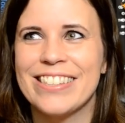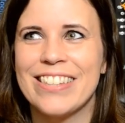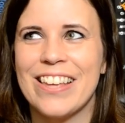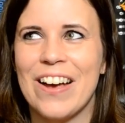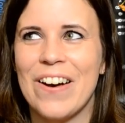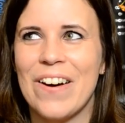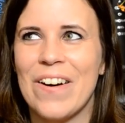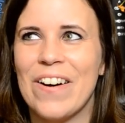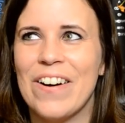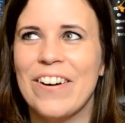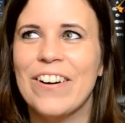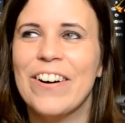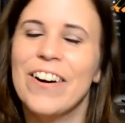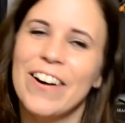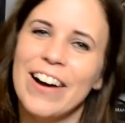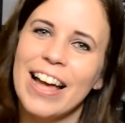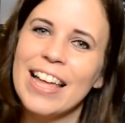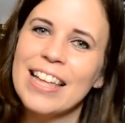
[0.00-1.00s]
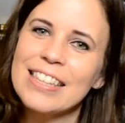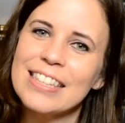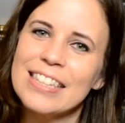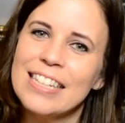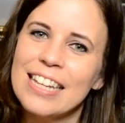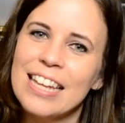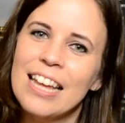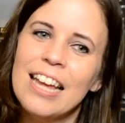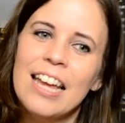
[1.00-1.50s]
So
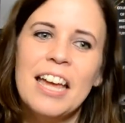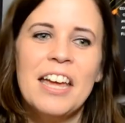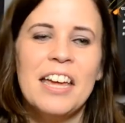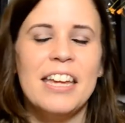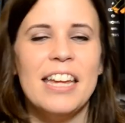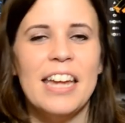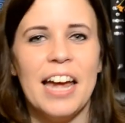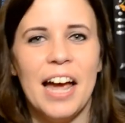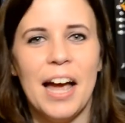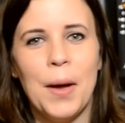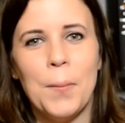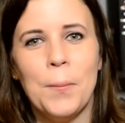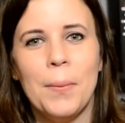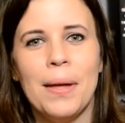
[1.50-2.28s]
yeah,